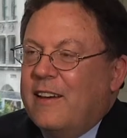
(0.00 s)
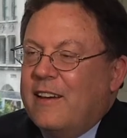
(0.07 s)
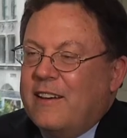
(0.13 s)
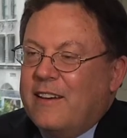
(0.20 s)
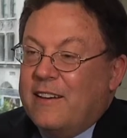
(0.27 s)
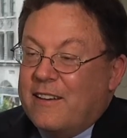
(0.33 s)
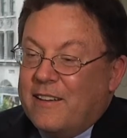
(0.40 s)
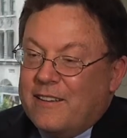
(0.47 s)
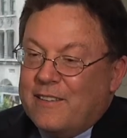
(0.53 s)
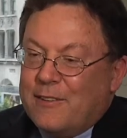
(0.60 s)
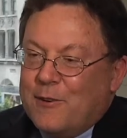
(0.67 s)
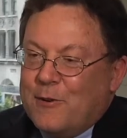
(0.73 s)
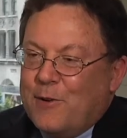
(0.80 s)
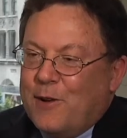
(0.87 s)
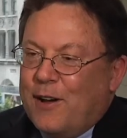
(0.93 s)
Uh,
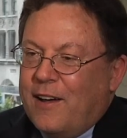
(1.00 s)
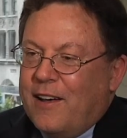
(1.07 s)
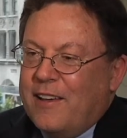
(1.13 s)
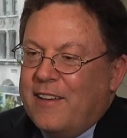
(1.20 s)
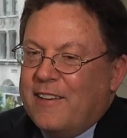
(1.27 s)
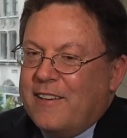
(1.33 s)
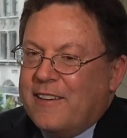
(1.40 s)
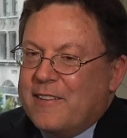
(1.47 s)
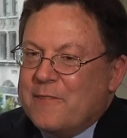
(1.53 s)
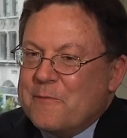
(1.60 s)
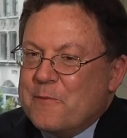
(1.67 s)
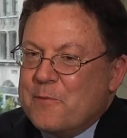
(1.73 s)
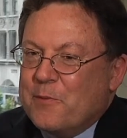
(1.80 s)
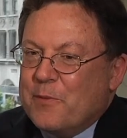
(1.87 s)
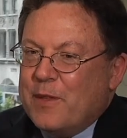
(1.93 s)
so I uh,
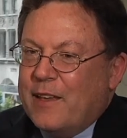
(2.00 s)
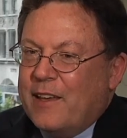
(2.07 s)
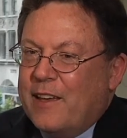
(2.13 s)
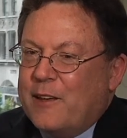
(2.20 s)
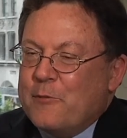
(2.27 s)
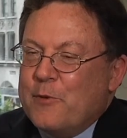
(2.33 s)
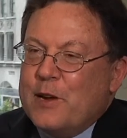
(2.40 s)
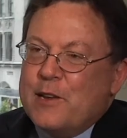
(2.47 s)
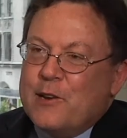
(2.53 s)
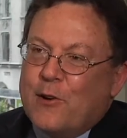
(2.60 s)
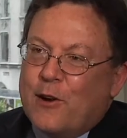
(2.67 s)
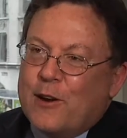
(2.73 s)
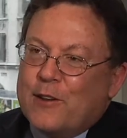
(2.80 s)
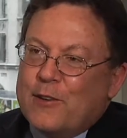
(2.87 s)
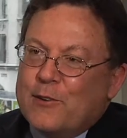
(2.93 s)
had written an
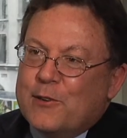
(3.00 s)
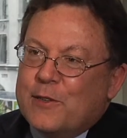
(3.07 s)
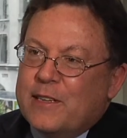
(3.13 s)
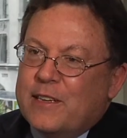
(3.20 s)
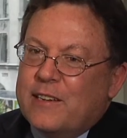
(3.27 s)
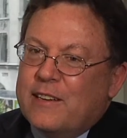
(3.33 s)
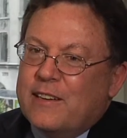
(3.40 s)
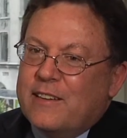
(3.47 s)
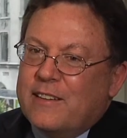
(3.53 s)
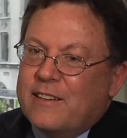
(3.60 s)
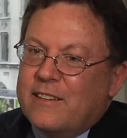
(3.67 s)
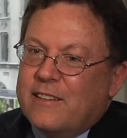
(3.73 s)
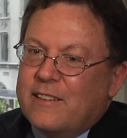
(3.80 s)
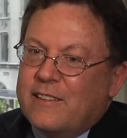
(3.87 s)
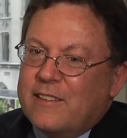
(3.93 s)
article in
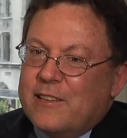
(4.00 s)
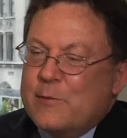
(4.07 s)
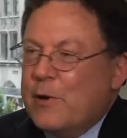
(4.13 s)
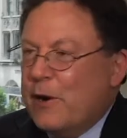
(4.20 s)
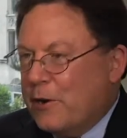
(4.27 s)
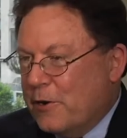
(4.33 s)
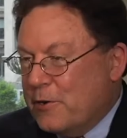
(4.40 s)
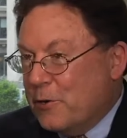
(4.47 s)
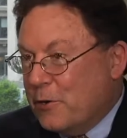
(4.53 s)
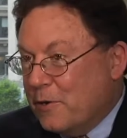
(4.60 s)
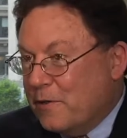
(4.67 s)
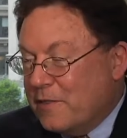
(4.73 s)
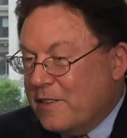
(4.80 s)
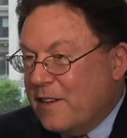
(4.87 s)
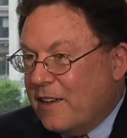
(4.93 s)
the American Journal
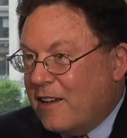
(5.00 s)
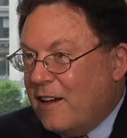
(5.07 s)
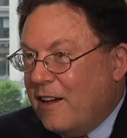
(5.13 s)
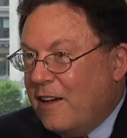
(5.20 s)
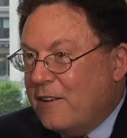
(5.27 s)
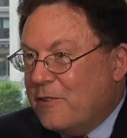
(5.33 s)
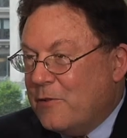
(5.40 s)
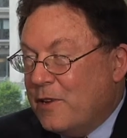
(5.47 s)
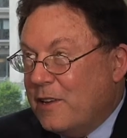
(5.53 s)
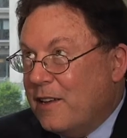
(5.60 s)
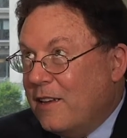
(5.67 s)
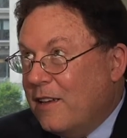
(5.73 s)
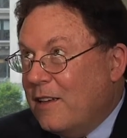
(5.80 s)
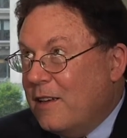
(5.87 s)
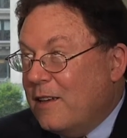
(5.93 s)
of Psychiatry
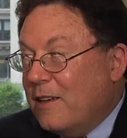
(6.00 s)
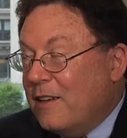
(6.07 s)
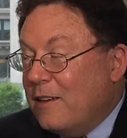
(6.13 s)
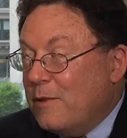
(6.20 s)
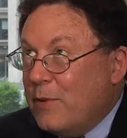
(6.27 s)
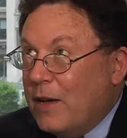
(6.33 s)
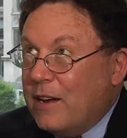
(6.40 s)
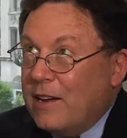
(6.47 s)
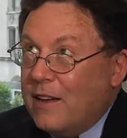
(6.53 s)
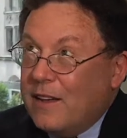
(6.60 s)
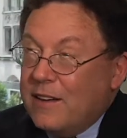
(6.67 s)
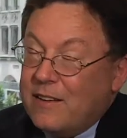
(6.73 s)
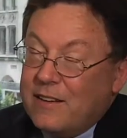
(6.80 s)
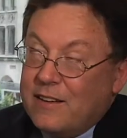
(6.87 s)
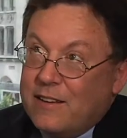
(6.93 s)
in about
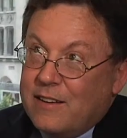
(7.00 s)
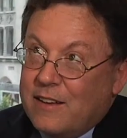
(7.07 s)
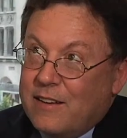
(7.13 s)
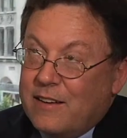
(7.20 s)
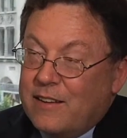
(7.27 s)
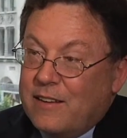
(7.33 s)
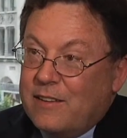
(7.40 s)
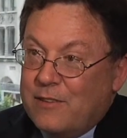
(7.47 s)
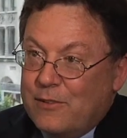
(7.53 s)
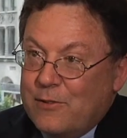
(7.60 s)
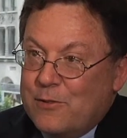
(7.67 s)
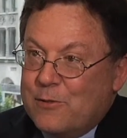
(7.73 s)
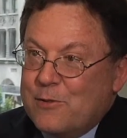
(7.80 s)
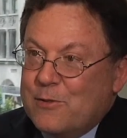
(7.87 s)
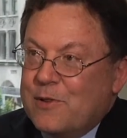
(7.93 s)

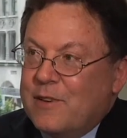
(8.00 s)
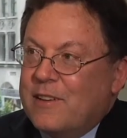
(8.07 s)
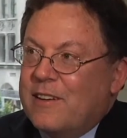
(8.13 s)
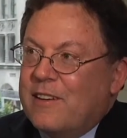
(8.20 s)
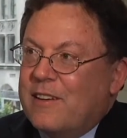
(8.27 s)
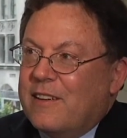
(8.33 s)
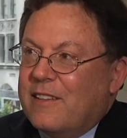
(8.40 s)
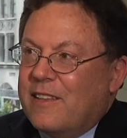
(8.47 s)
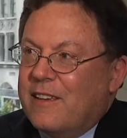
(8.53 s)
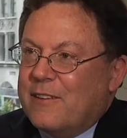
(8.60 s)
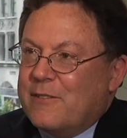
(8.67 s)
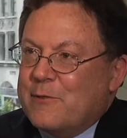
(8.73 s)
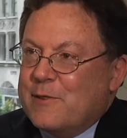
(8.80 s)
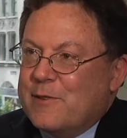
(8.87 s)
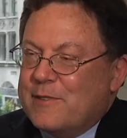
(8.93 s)
1992
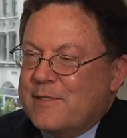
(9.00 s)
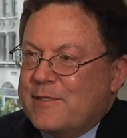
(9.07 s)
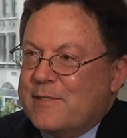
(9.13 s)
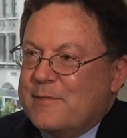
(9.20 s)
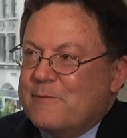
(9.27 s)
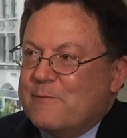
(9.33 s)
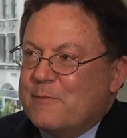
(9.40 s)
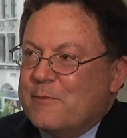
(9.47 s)
that was